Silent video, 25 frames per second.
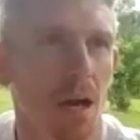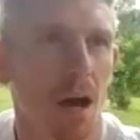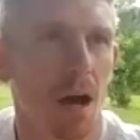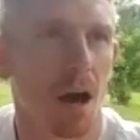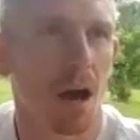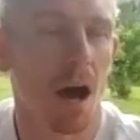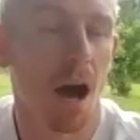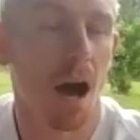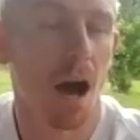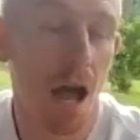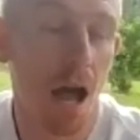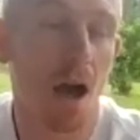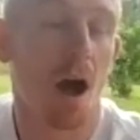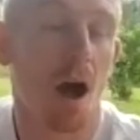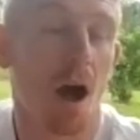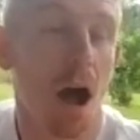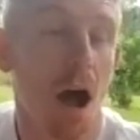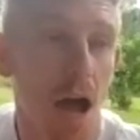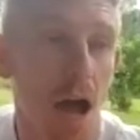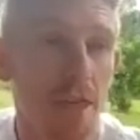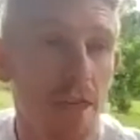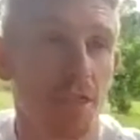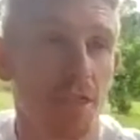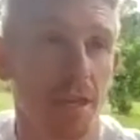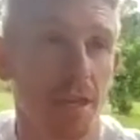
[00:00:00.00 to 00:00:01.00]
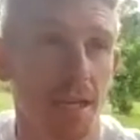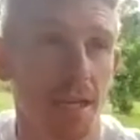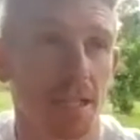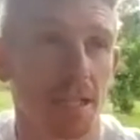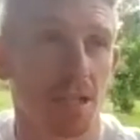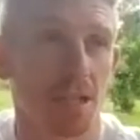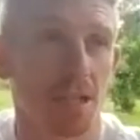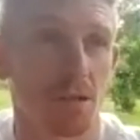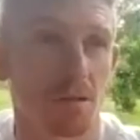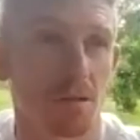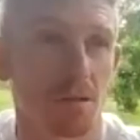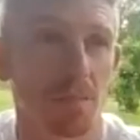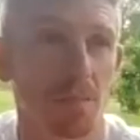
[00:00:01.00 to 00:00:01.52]
I think it's a
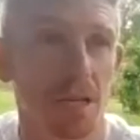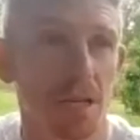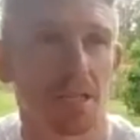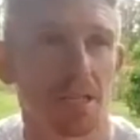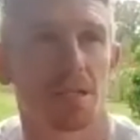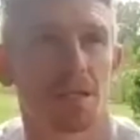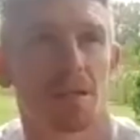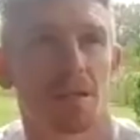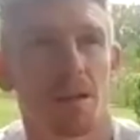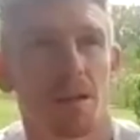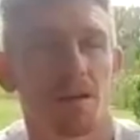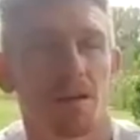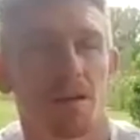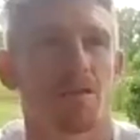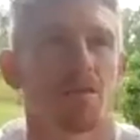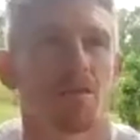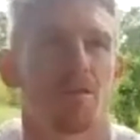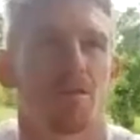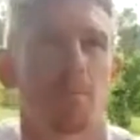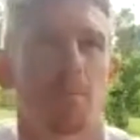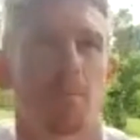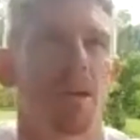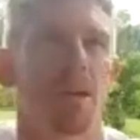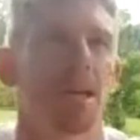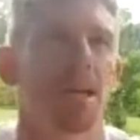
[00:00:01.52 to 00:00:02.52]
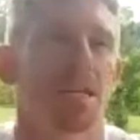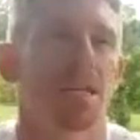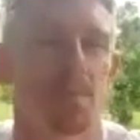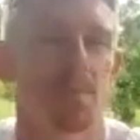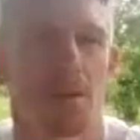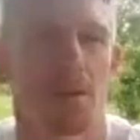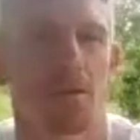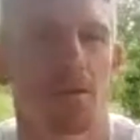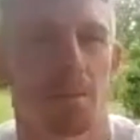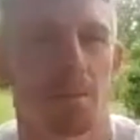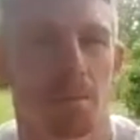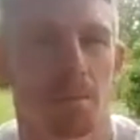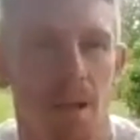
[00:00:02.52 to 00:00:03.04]
good mix. For me, it's a
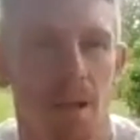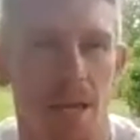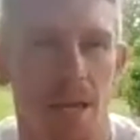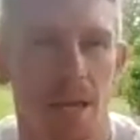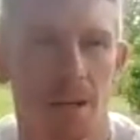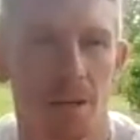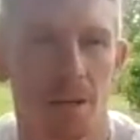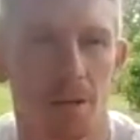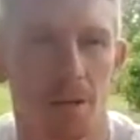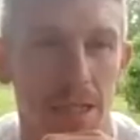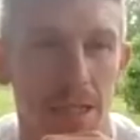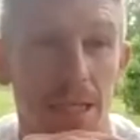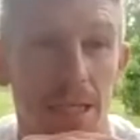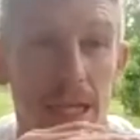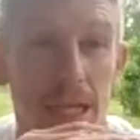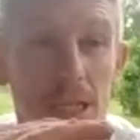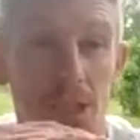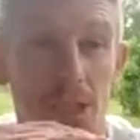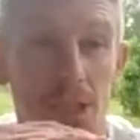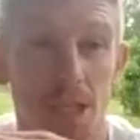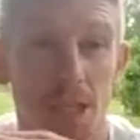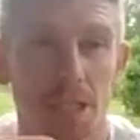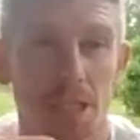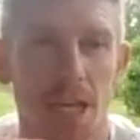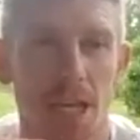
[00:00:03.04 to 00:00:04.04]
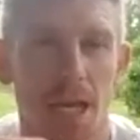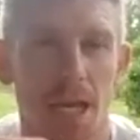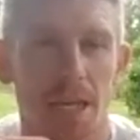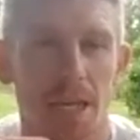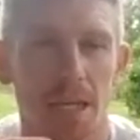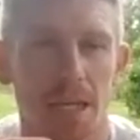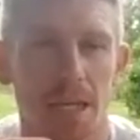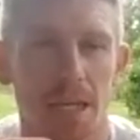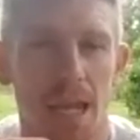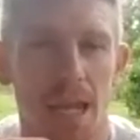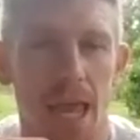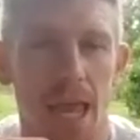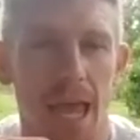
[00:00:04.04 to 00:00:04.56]
perfect blend of getting shit
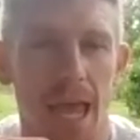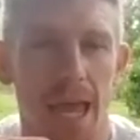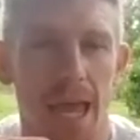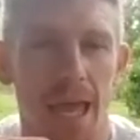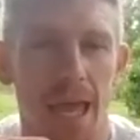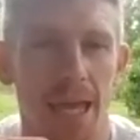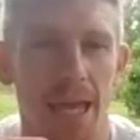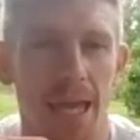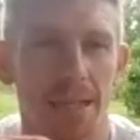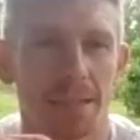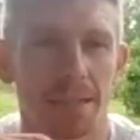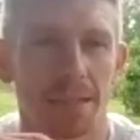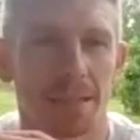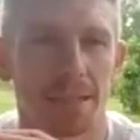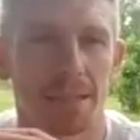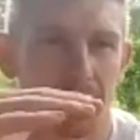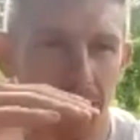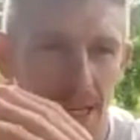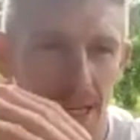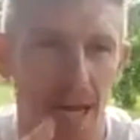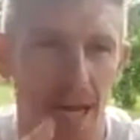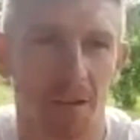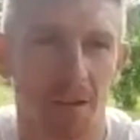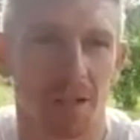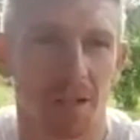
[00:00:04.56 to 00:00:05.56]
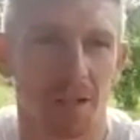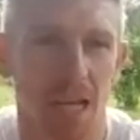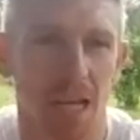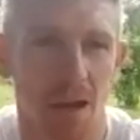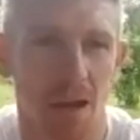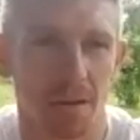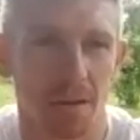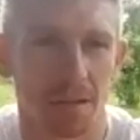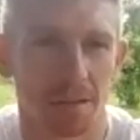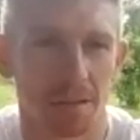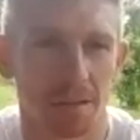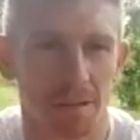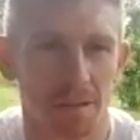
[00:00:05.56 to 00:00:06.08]
done and the art of
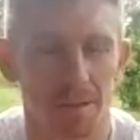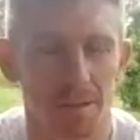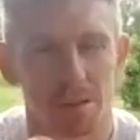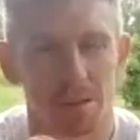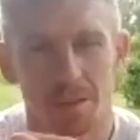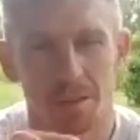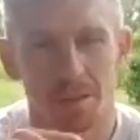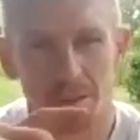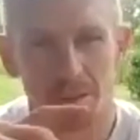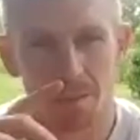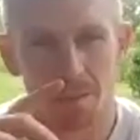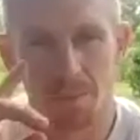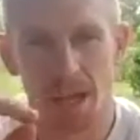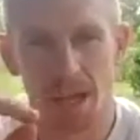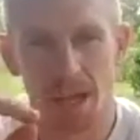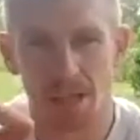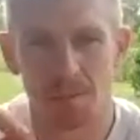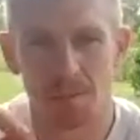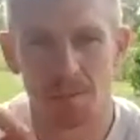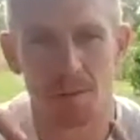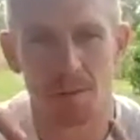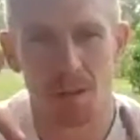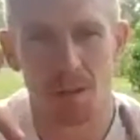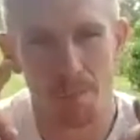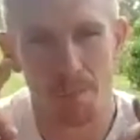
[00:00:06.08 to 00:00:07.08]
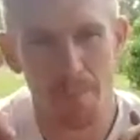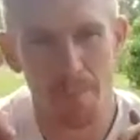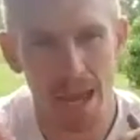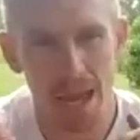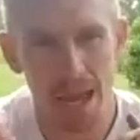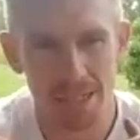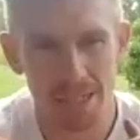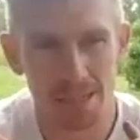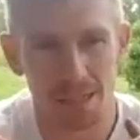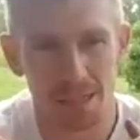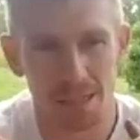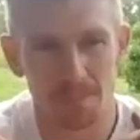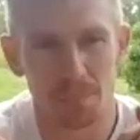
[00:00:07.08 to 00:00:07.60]
allowing. The balance between
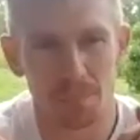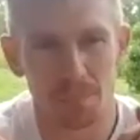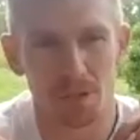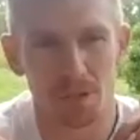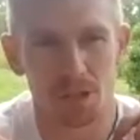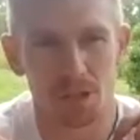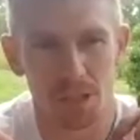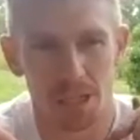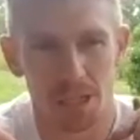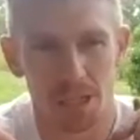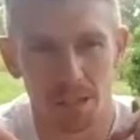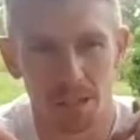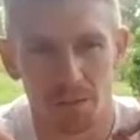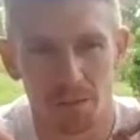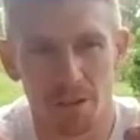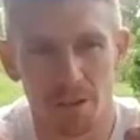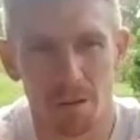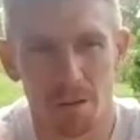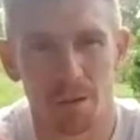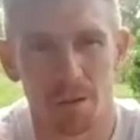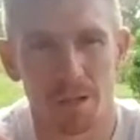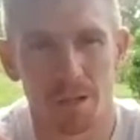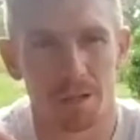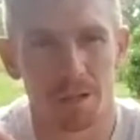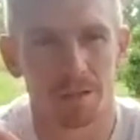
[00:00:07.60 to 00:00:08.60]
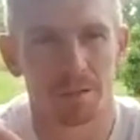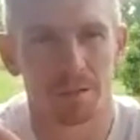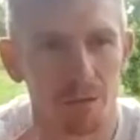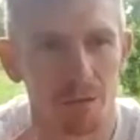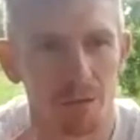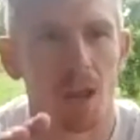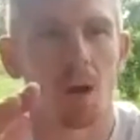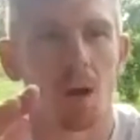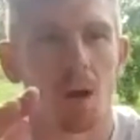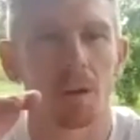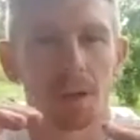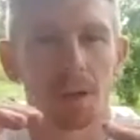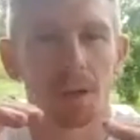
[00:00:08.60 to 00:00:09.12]
masculine pushing and the feminine
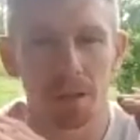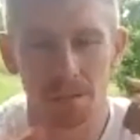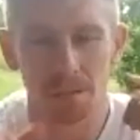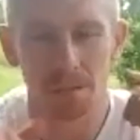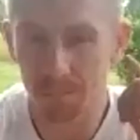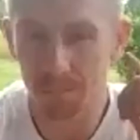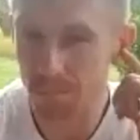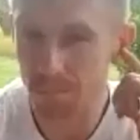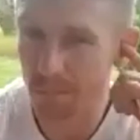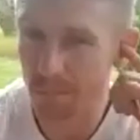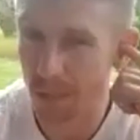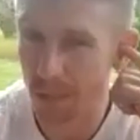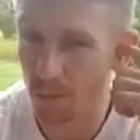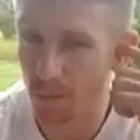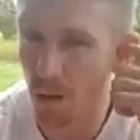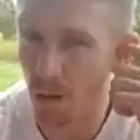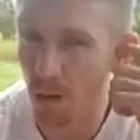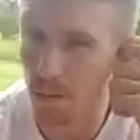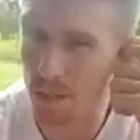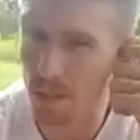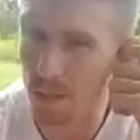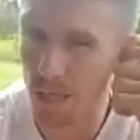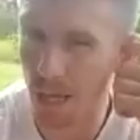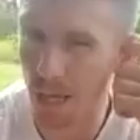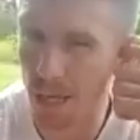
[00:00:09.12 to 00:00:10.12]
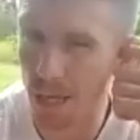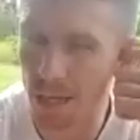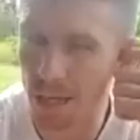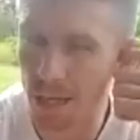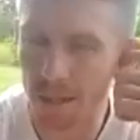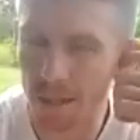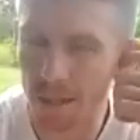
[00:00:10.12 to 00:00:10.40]
flowing, that's what I would say.